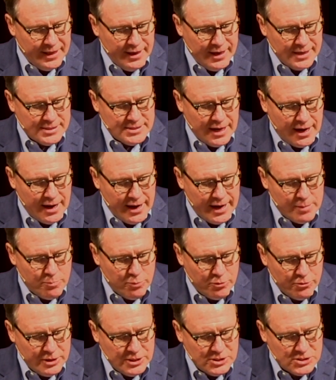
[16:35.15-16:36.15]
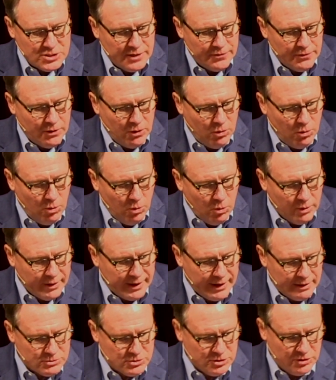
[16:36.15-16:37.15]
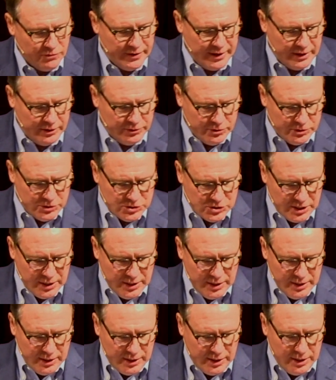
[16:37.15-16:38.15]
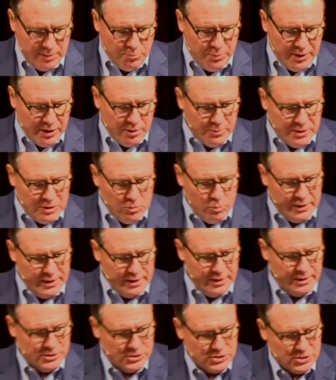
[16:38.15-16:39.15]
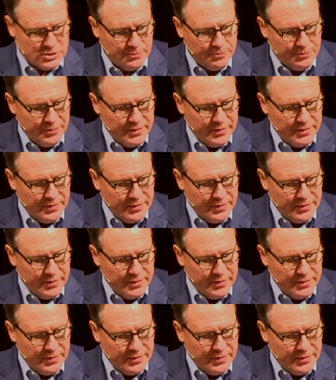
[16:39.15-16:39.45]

as the high priest and the whole council of elders can bear me witness.